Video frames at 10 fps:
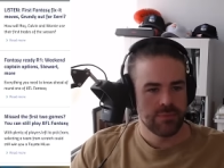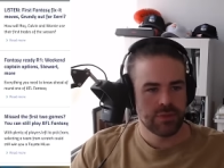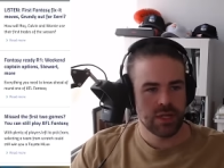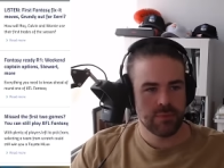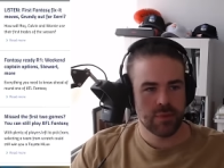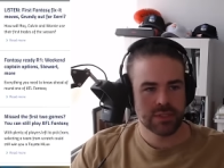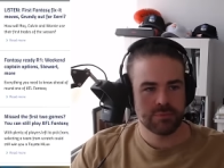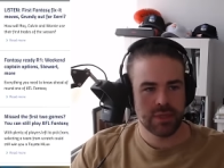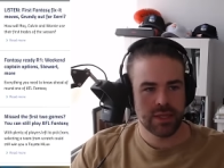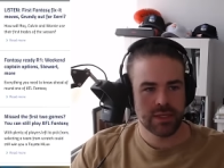GWS
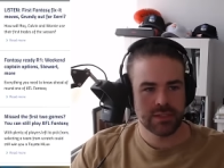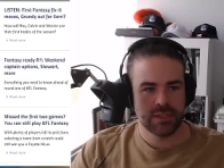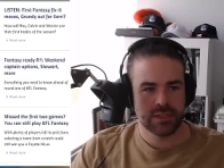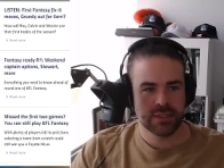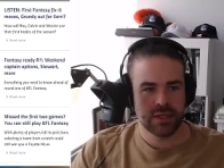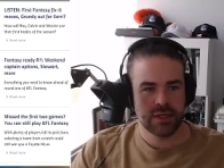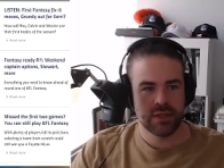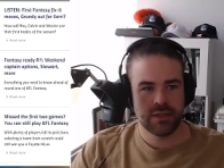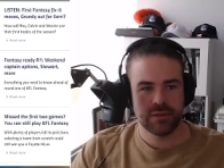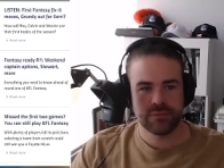players in this
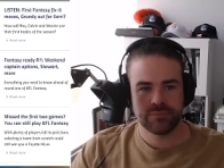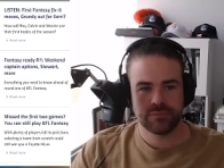side.